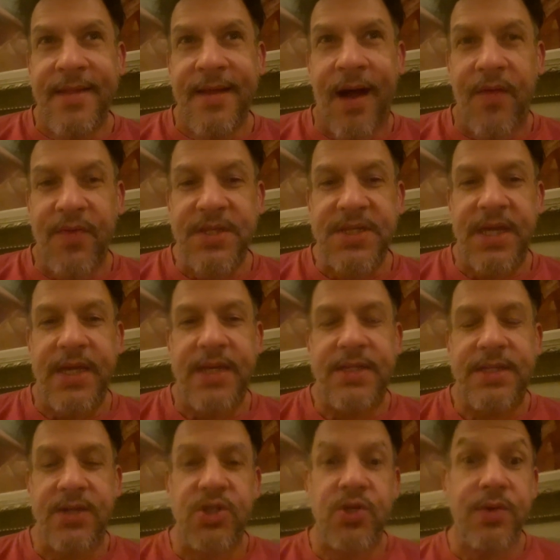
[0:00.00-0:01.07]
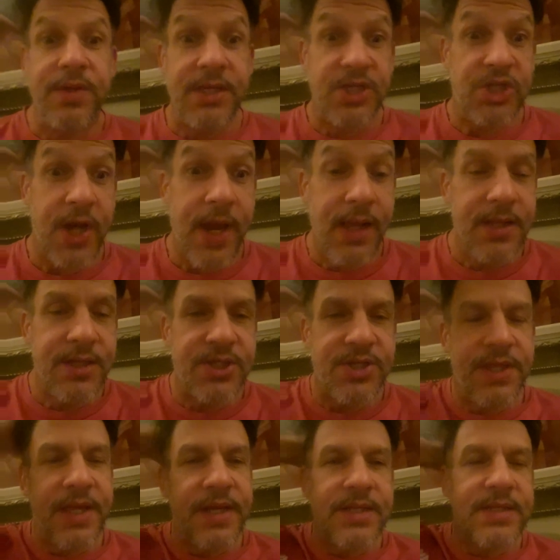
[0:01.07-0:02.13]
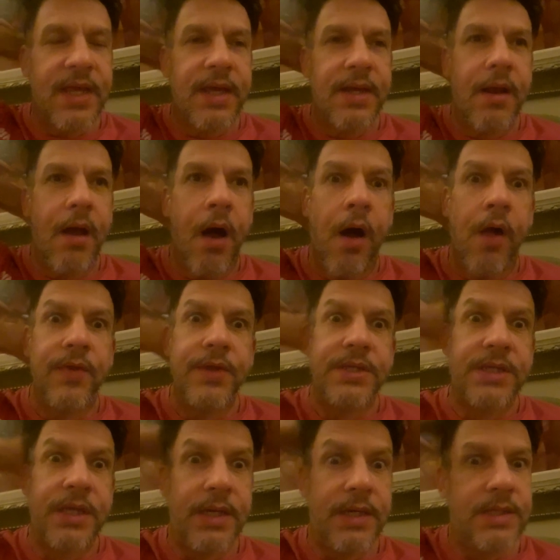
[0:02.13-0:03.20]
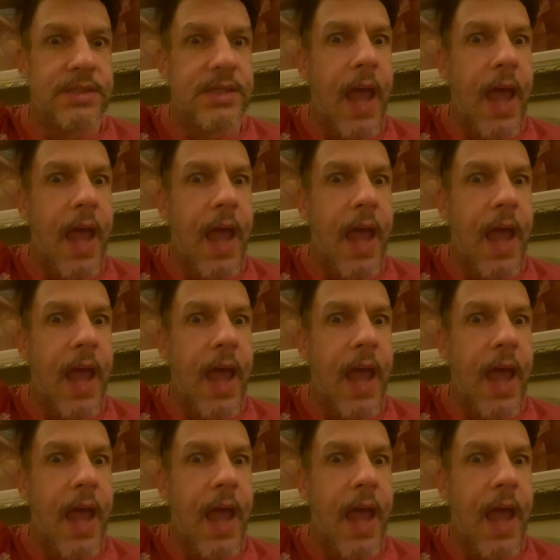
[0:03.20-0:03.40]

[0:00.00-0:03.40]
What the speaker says: All these kids are doing this challenge, and they said all these kids